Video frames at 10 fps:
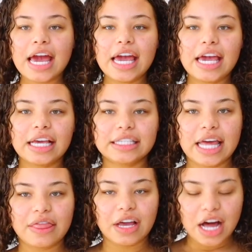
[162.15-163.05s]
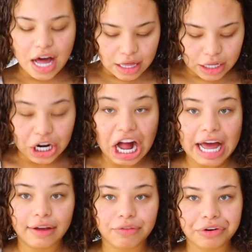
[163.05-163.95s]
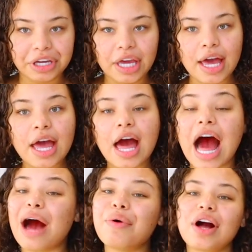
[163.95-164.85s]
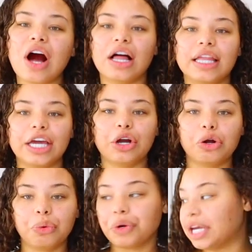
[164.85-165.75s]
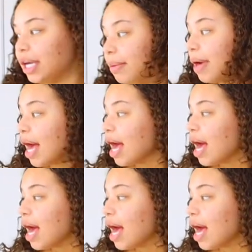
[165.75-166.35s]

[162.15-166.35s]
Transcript: It is in the color ivory. I would call it cream.